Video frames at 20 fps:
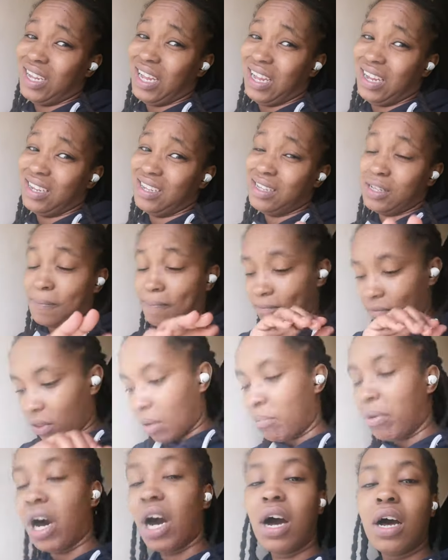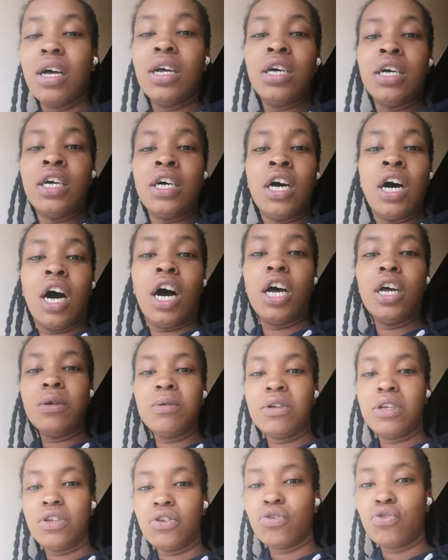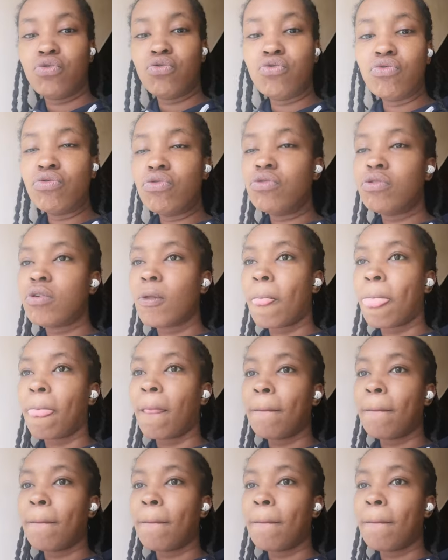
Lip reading: okay? But I hope she's cool.